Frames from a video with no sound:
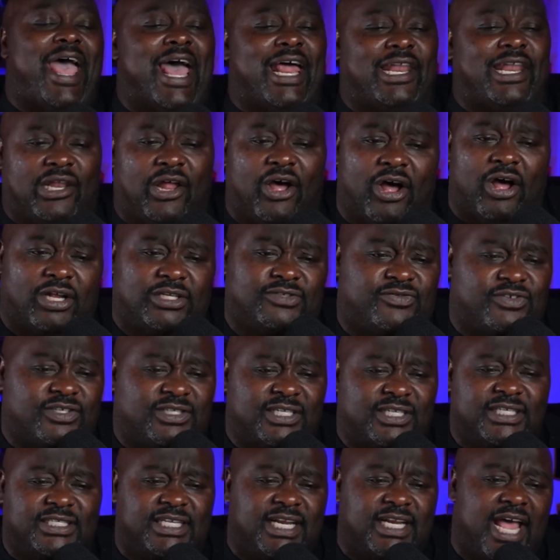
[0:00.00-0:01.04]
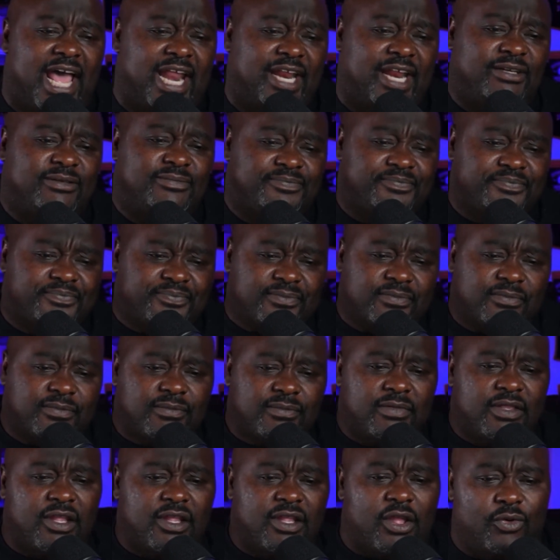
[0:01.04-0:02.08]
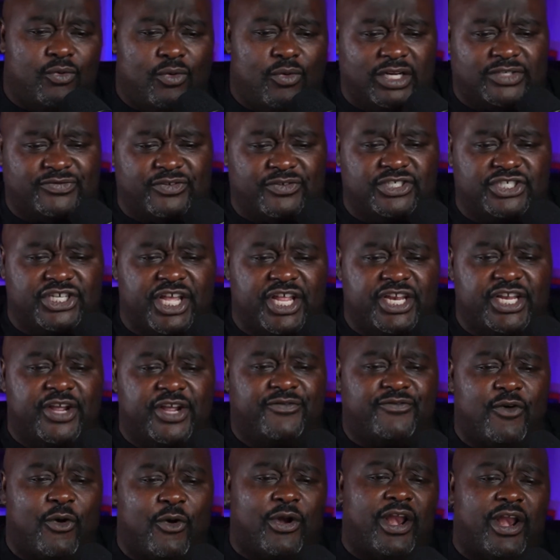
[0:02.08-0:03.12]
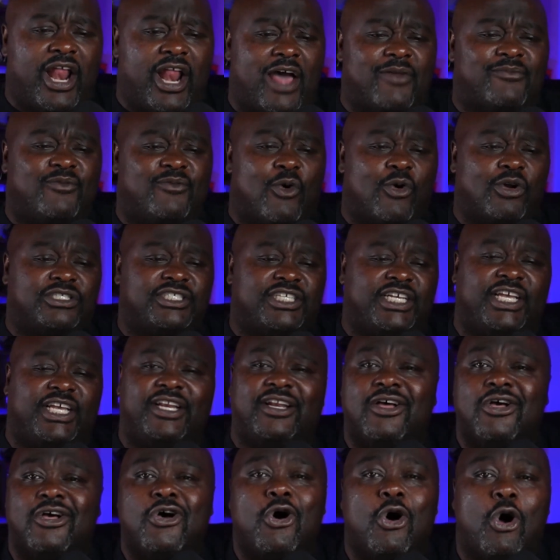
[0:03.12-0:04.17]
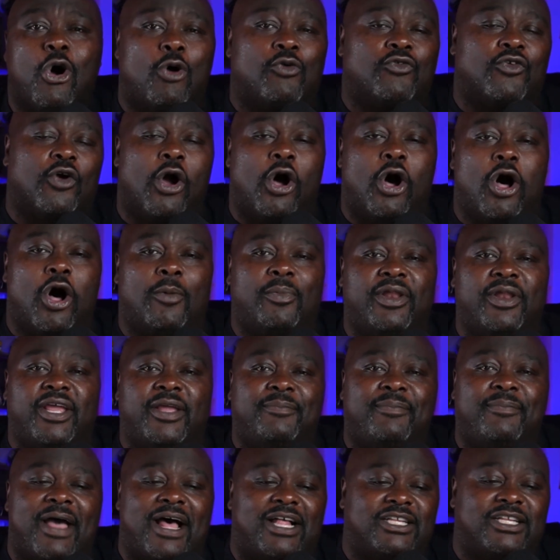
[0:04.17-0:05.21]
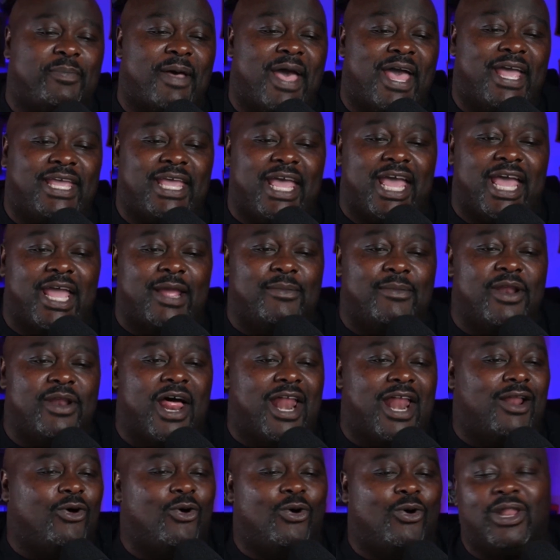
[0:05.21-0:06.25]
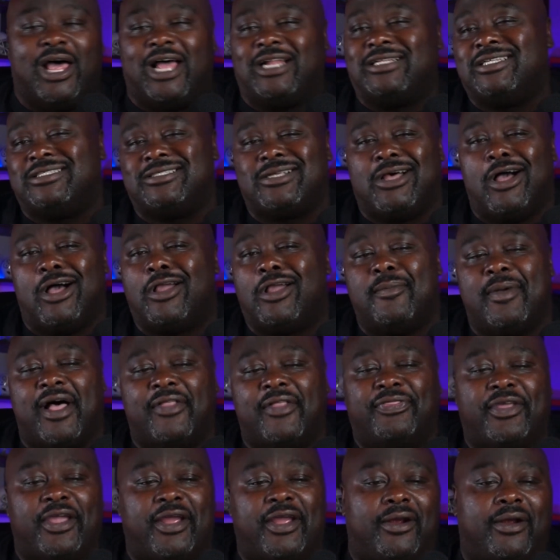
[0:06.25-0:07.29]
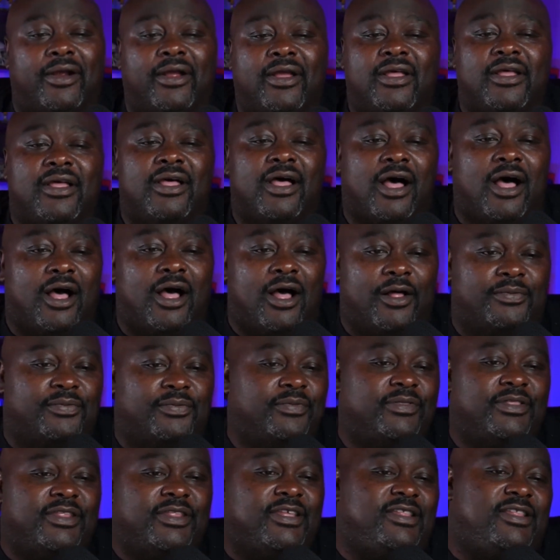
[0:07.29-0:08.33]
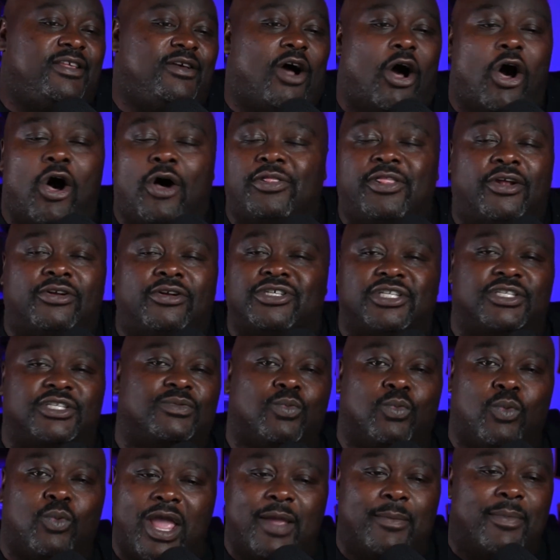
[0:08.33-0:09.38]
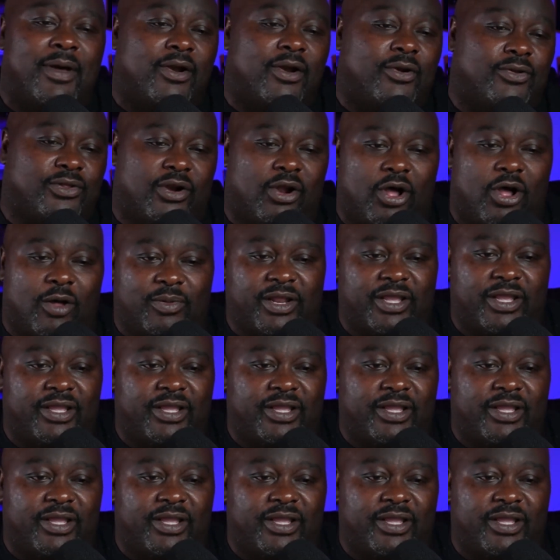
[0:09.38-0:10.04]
loss for Cincinnati. West Virginia, 49-14 over Albany. Bounce back game. Not a whole lot to talk about there. They're just way better than Albany.